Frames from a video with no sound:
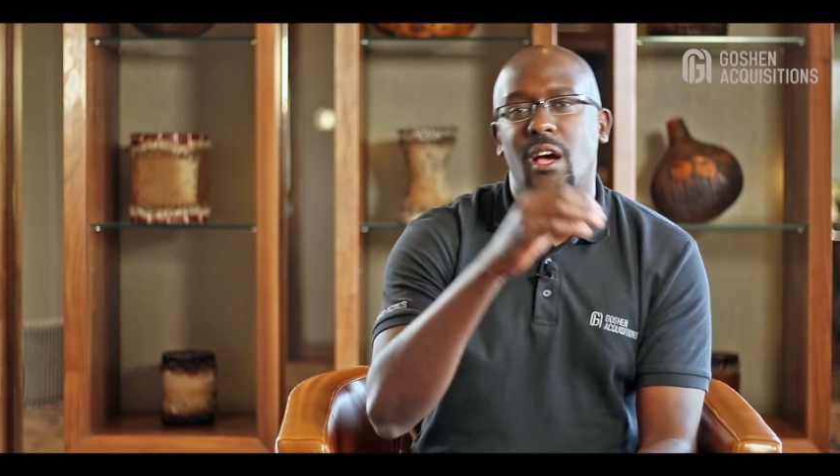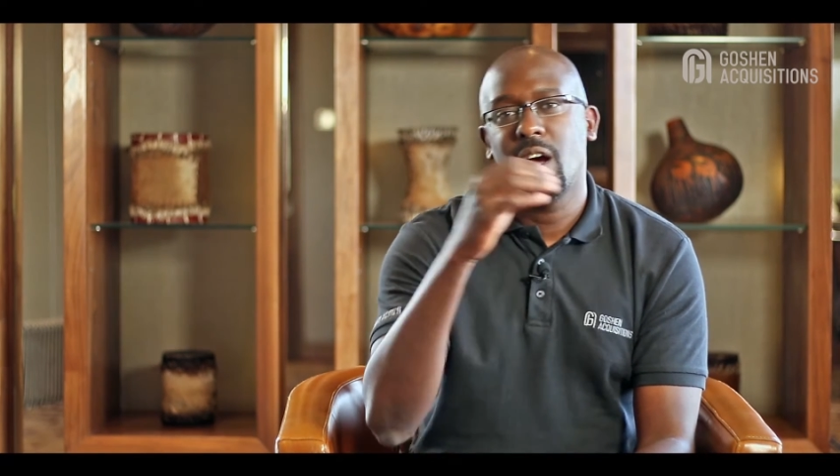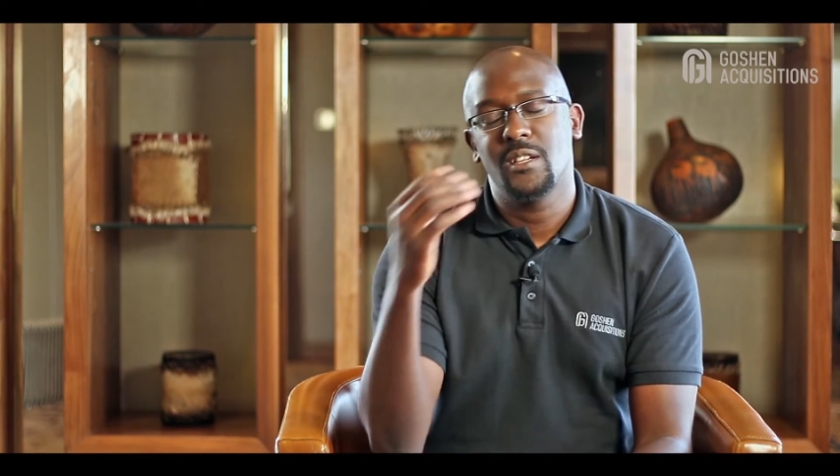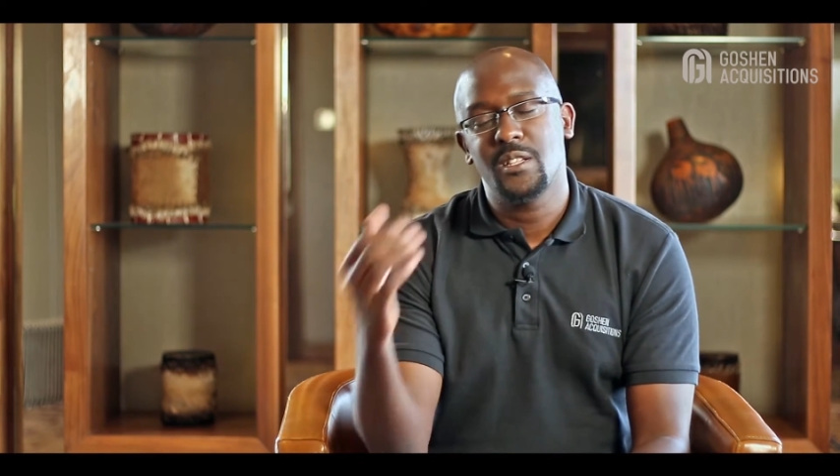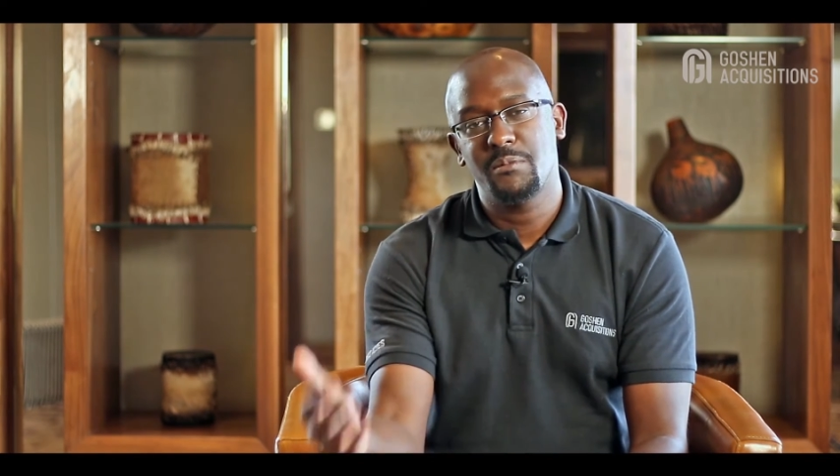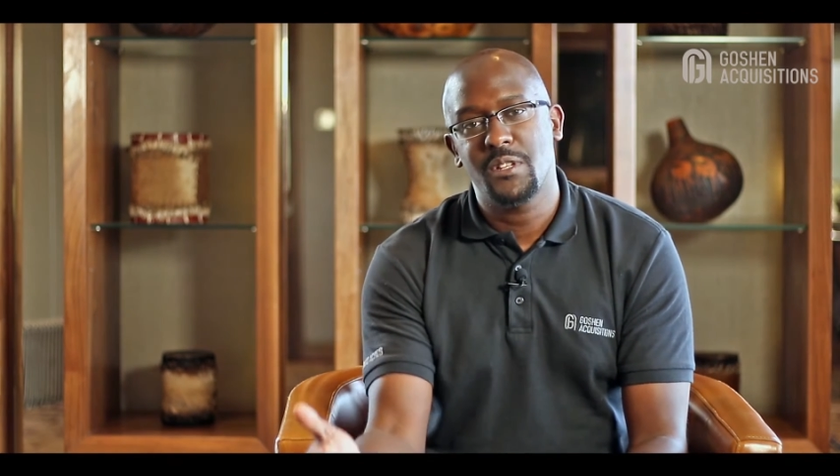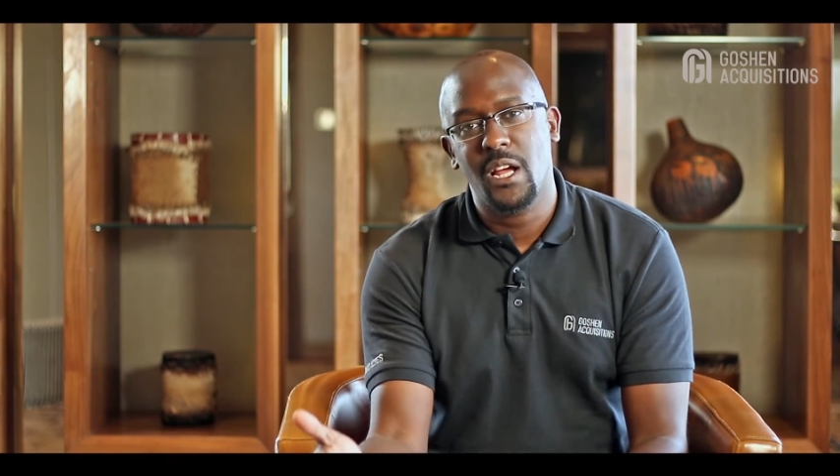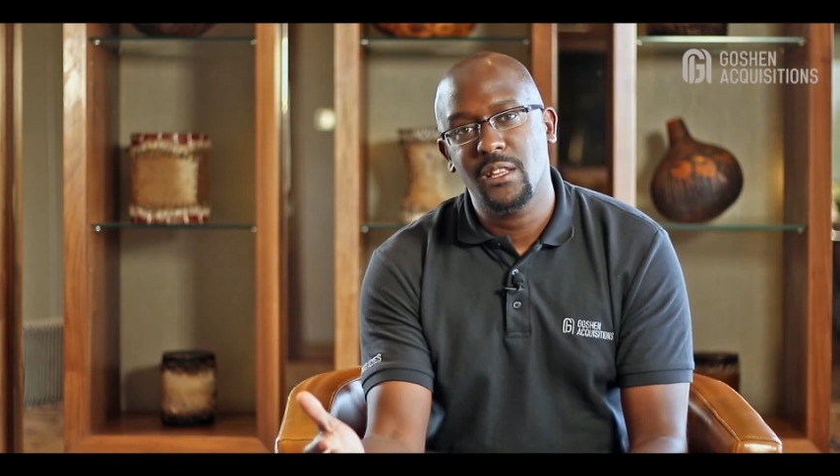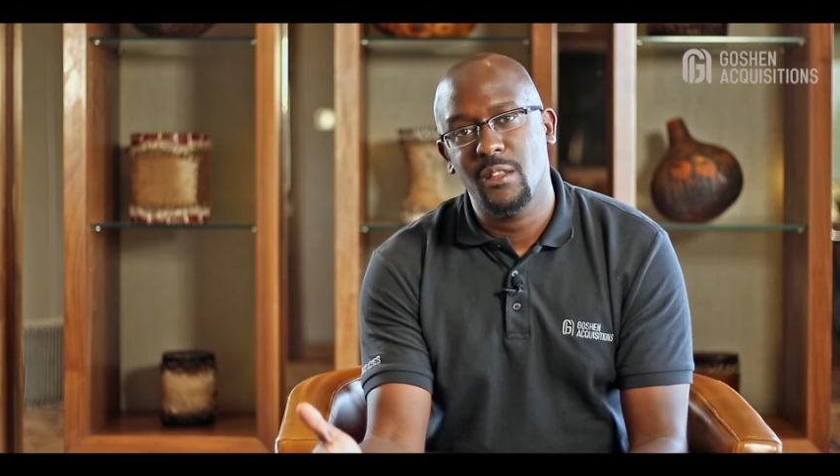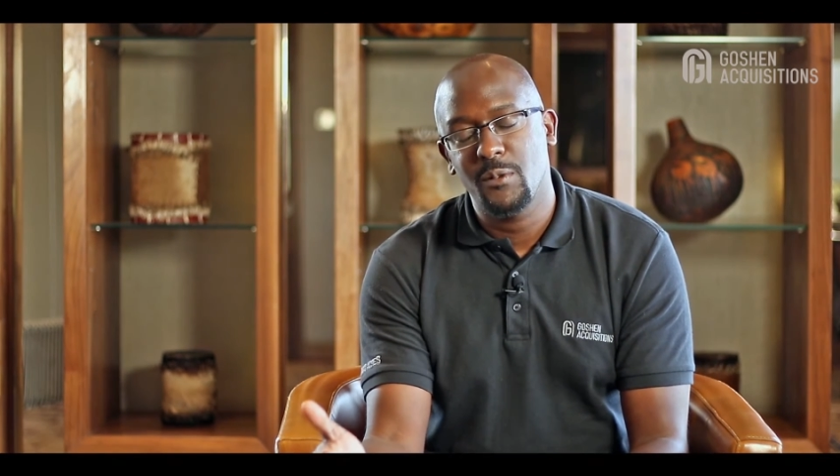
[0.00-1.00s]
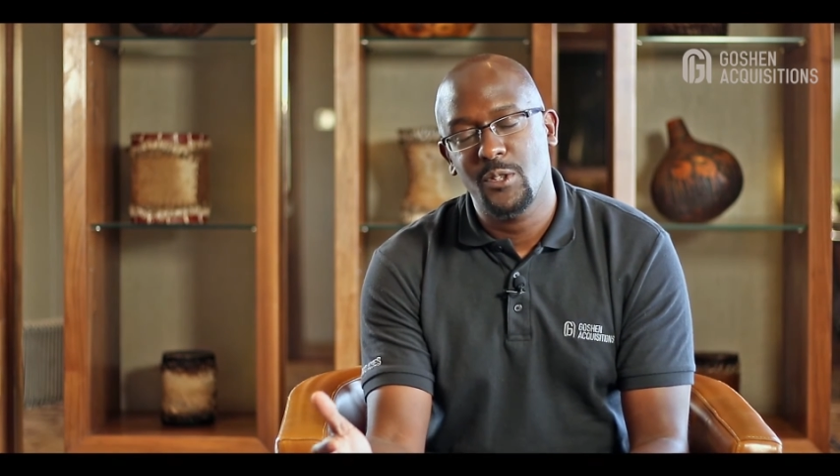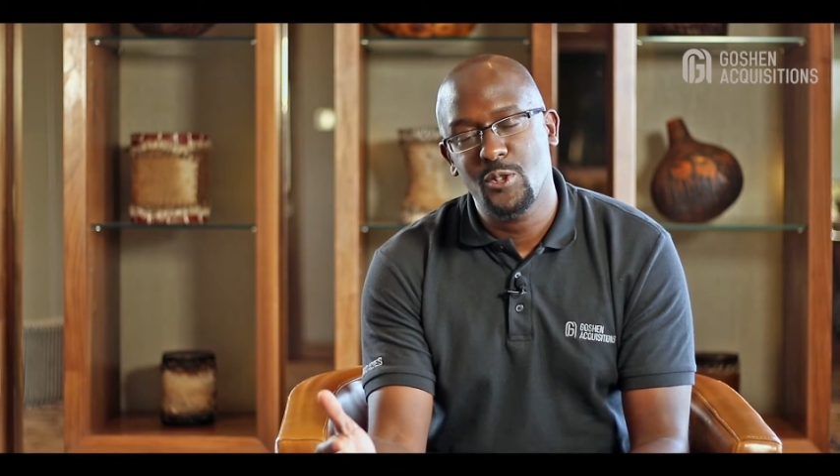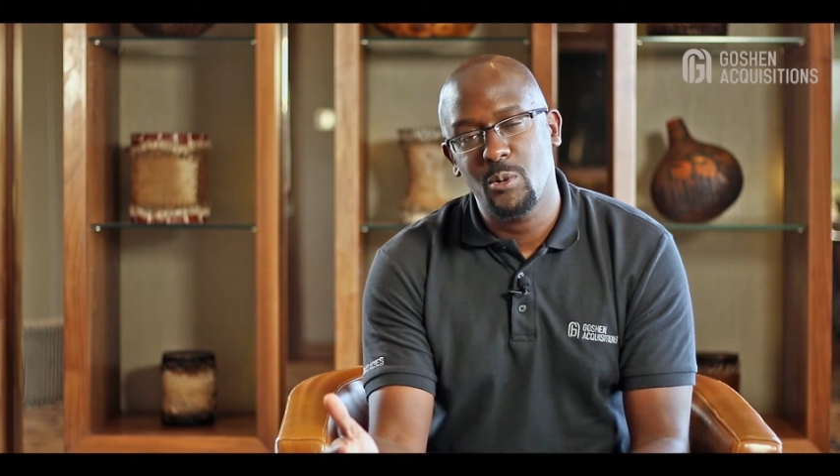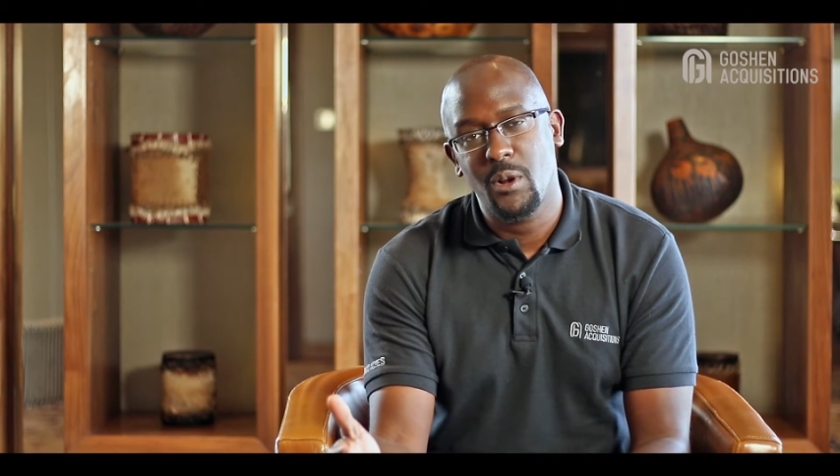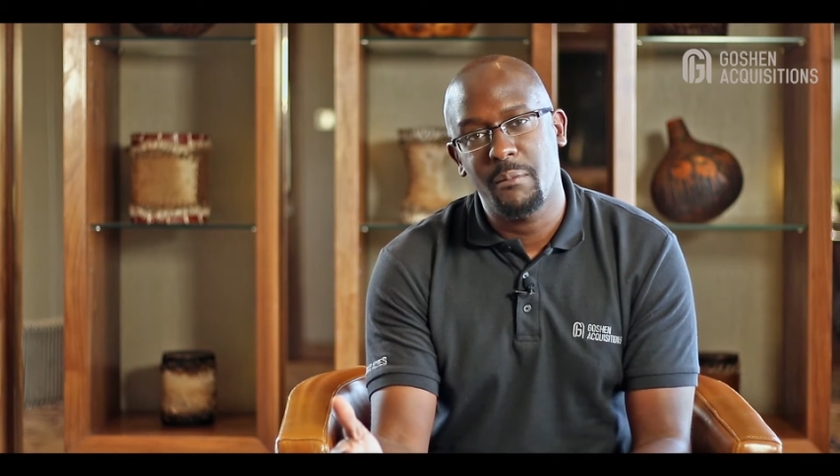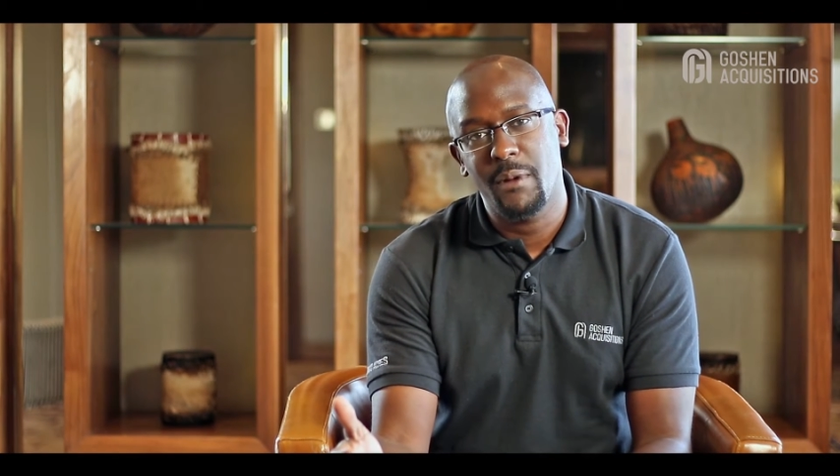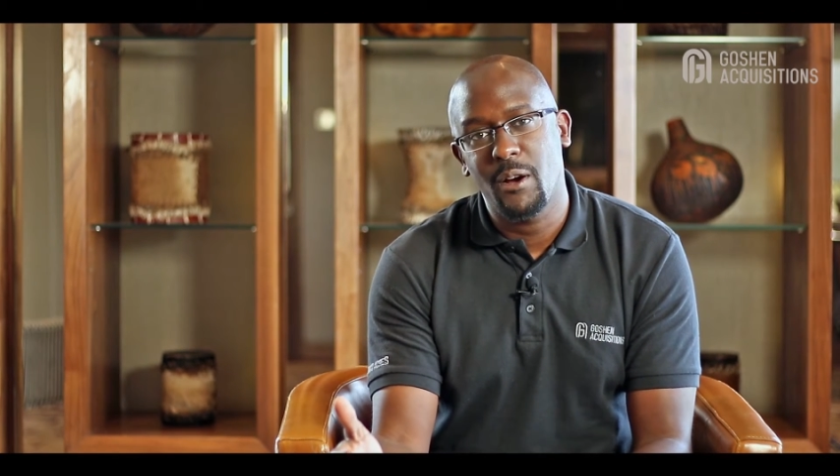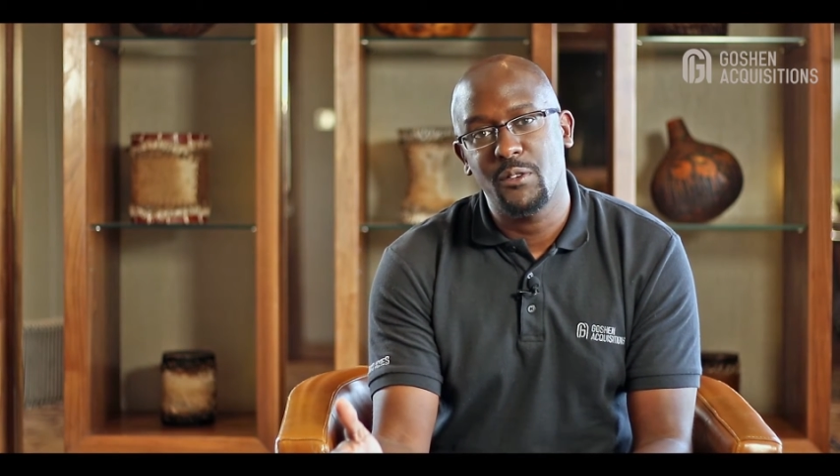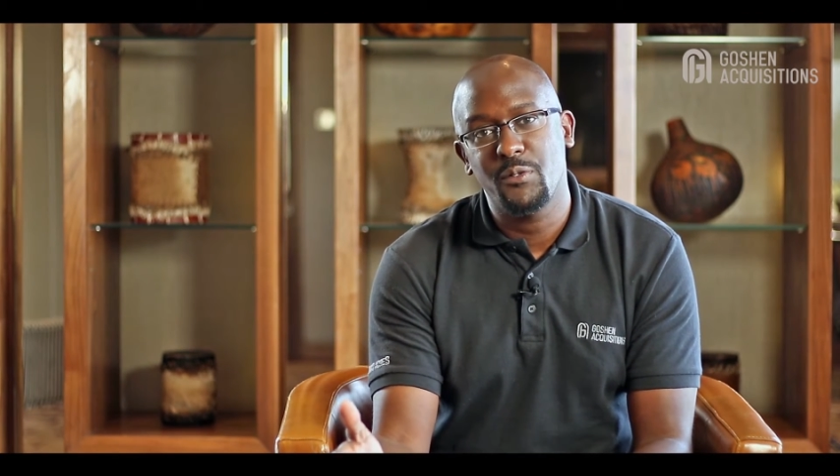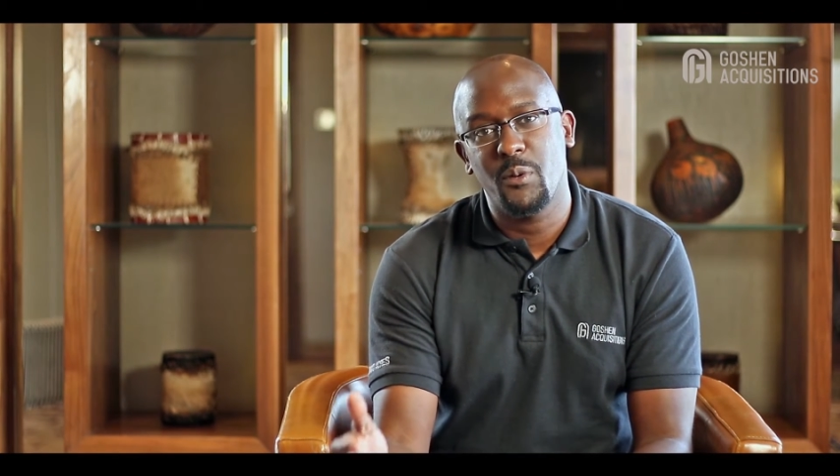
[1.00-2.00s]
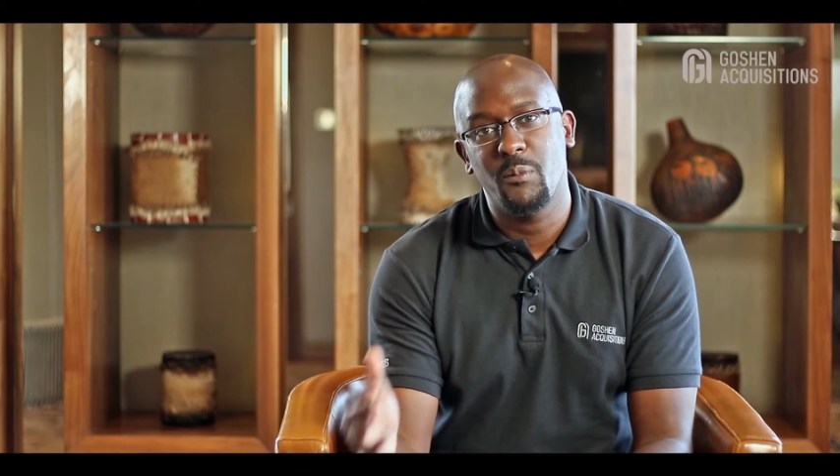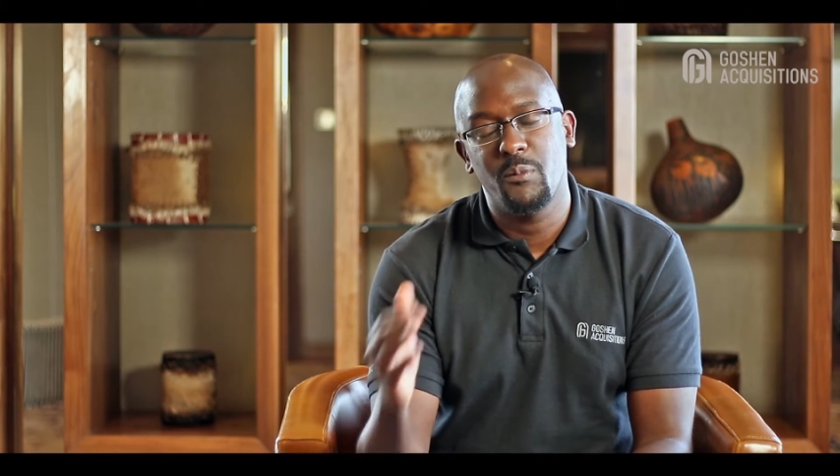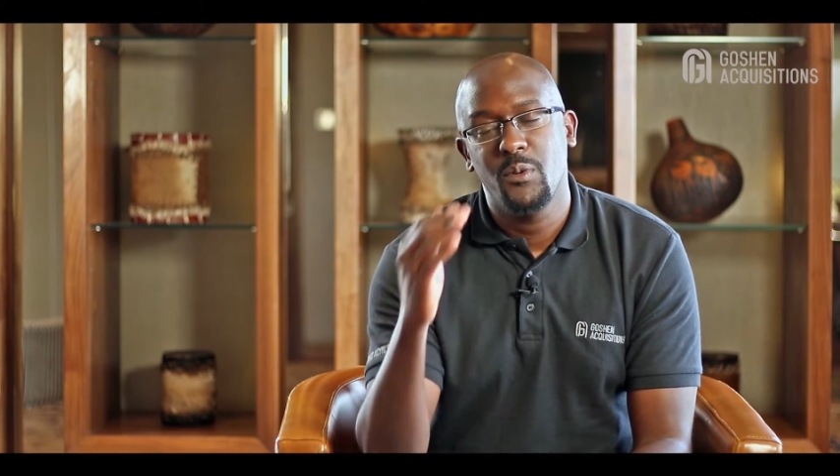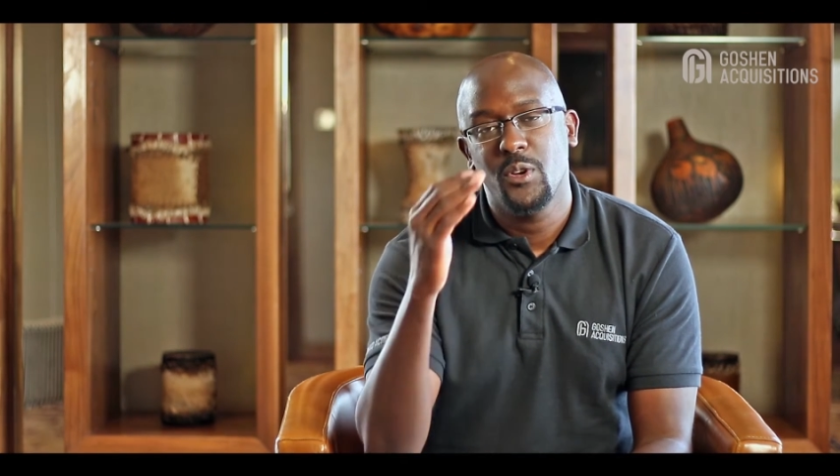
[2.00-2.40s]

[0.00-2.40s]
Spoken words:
subtract the total amount from